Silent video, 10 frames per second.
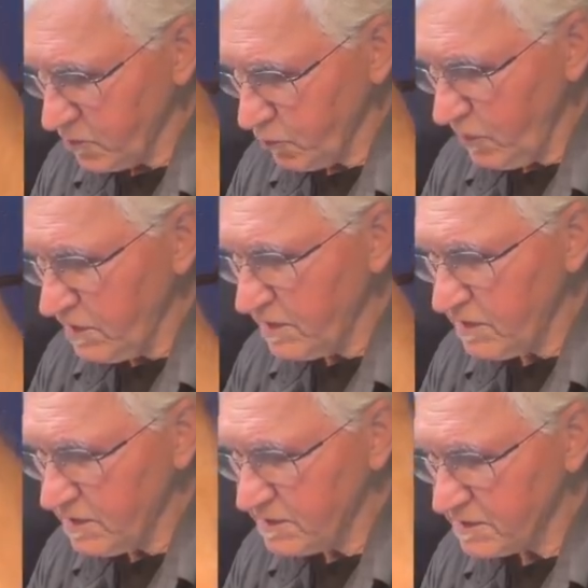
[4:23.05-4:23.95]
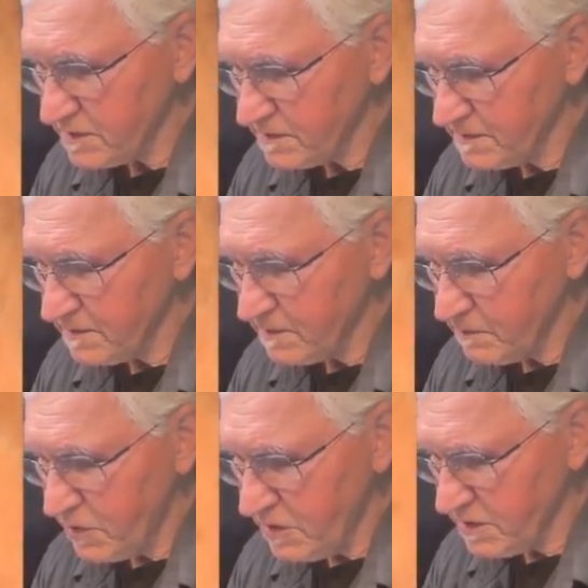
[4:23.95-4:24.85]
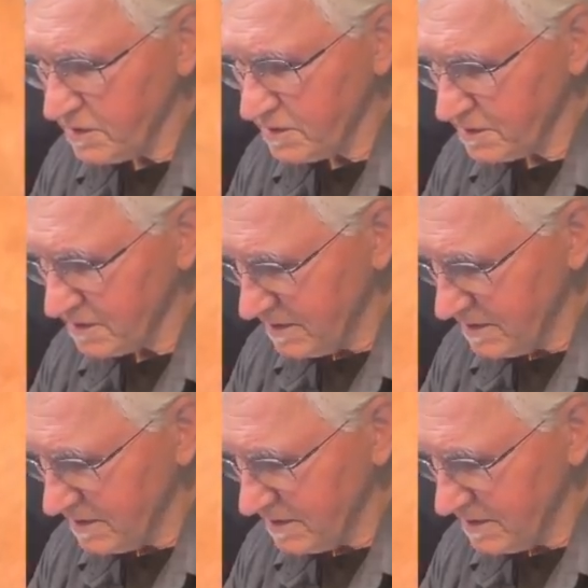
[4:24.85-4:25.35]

reading these pins